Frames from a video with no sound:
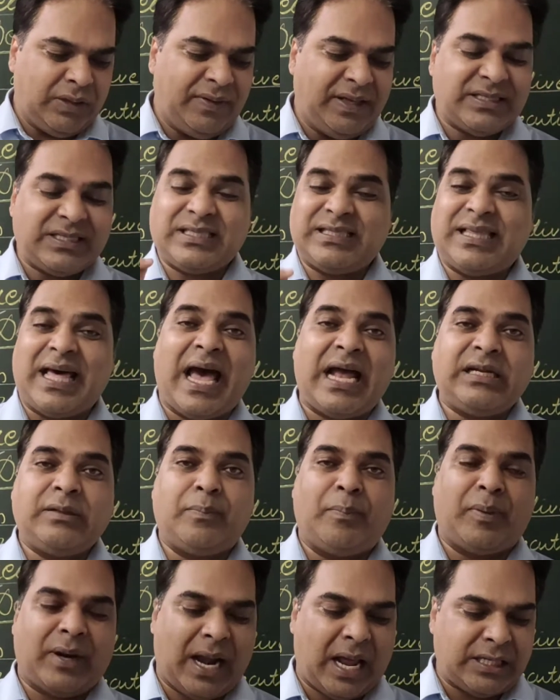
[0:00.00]
is that
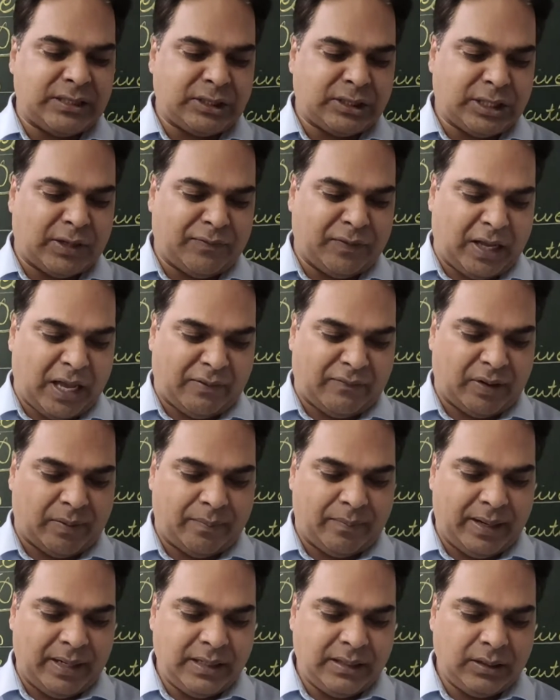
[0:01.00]
branch of
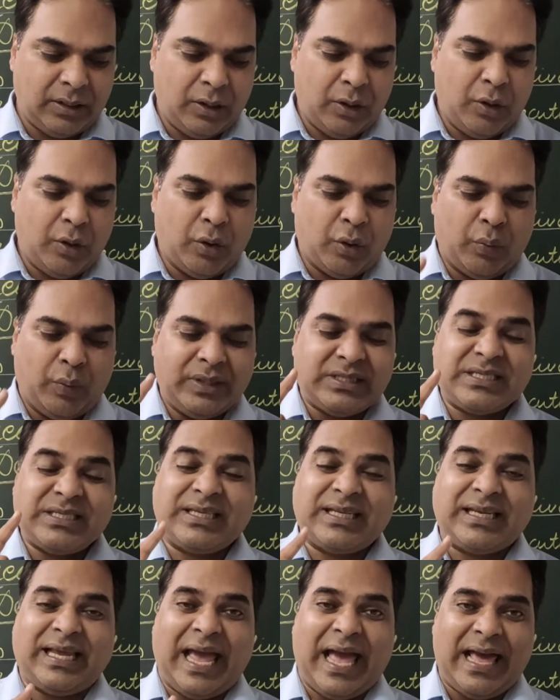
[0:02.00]
government which
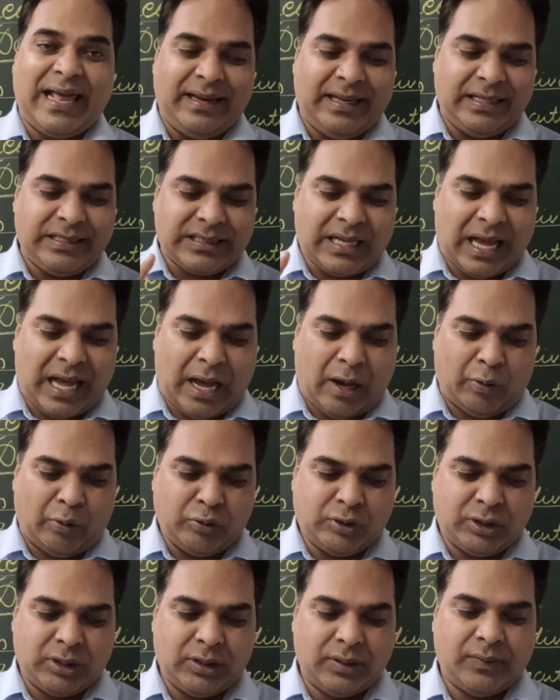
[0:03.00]
carries
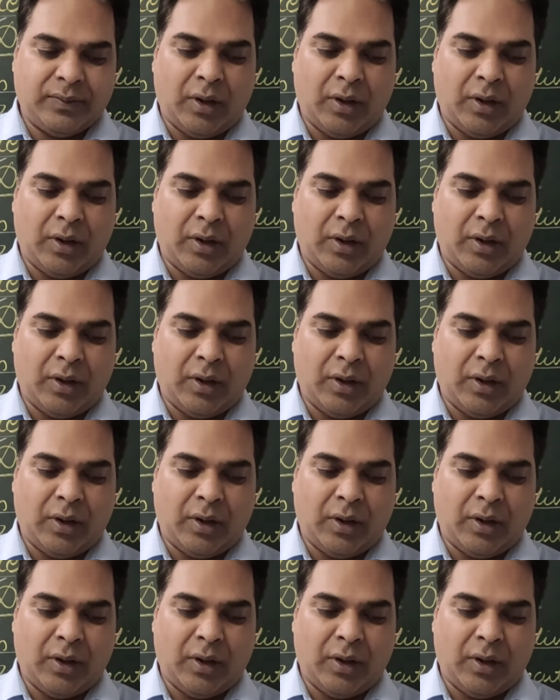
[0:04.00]
out